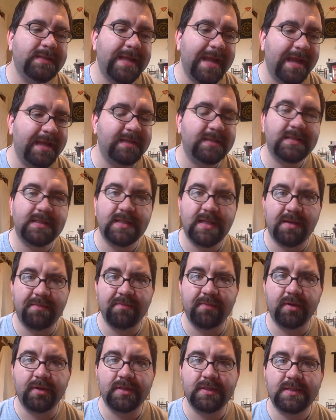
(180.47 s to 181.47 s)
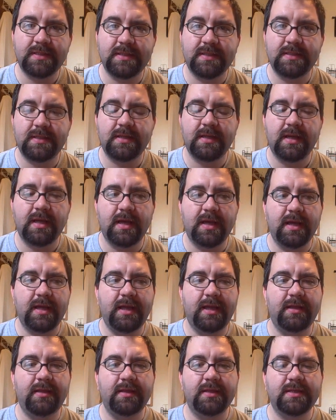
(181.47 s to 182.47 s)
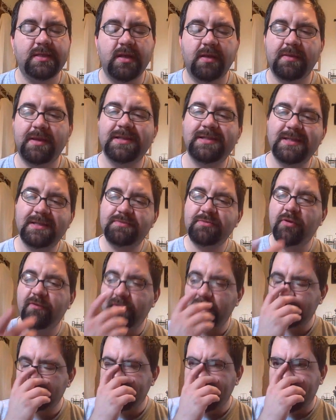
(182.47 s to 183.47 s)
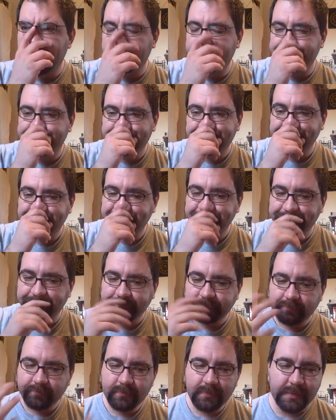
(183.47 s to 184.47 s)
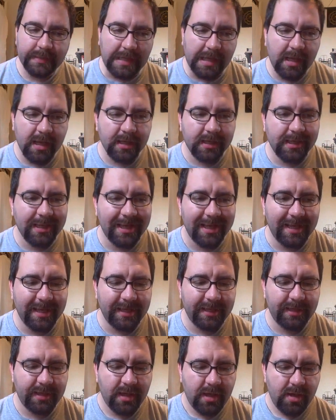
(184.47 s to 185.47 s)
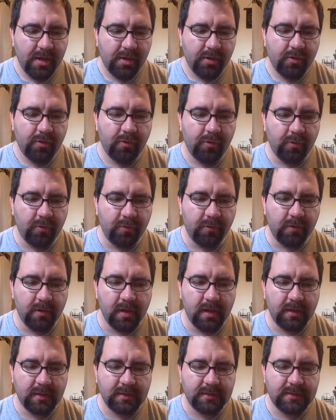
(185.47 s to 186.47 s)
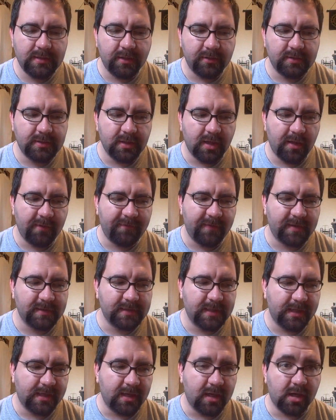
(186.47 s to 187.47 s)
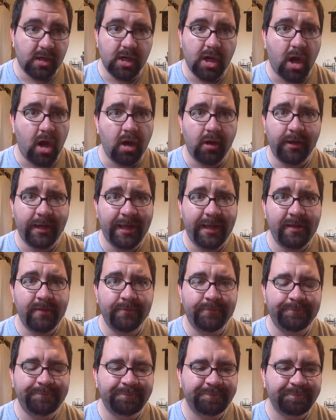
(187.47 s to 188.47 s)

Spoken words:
dance numbers in the song. Because this movie is about a guy who starts off as like a carny